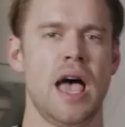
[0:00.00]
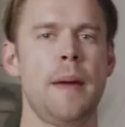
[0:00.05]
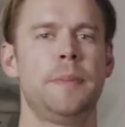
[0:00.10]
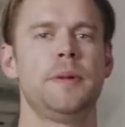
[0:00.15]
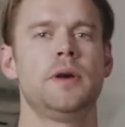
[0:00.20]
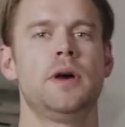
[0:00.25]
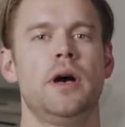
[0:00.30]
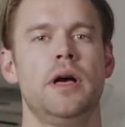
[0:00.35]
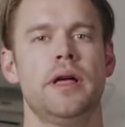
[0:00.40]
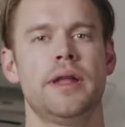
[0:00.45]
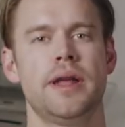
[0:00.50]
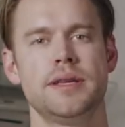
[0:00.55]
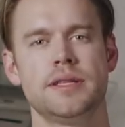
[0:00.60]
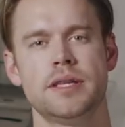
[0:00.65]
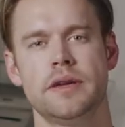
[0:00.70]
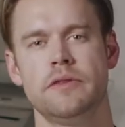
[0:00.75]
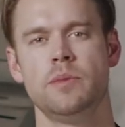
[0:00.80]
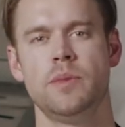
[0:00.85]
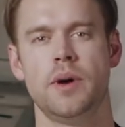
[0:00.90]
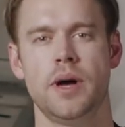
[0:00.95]
Happy
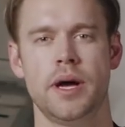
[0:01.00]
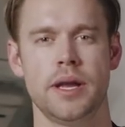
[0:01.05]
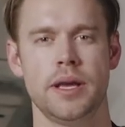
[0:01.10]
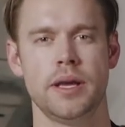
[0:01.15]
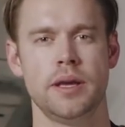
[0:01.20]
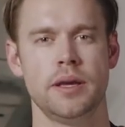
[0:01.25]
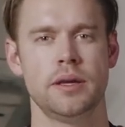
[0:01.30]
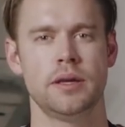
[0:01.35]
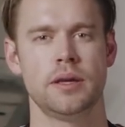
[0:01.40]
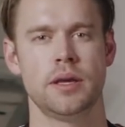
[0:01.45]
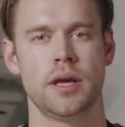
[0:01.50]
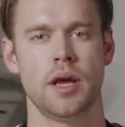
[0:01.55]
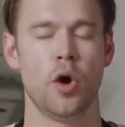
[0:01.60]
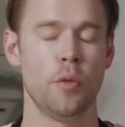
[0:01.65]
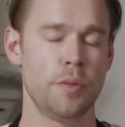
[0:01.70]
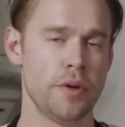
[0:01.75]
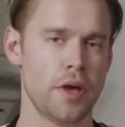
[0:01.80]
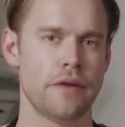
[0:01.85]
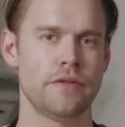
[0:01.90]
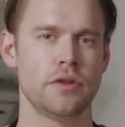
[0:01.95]
holidays, everybody.
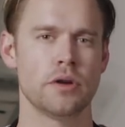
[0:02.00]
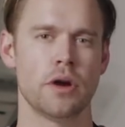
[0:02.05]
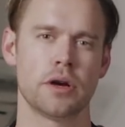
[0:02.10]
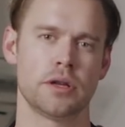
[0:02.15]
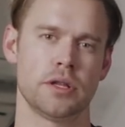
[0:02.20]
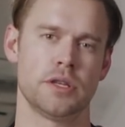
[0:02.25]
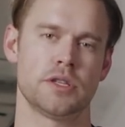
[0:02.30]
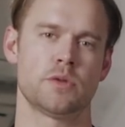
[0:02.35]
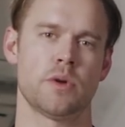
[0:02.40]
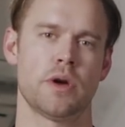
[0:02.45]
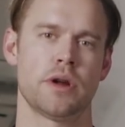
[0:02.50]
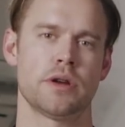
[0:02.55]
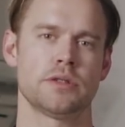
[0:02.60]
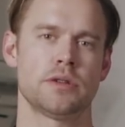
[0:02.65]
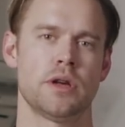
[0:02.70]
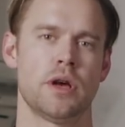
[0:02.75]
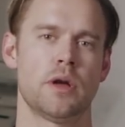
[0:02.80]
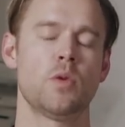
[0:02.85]
Hope you have your ugly sweaters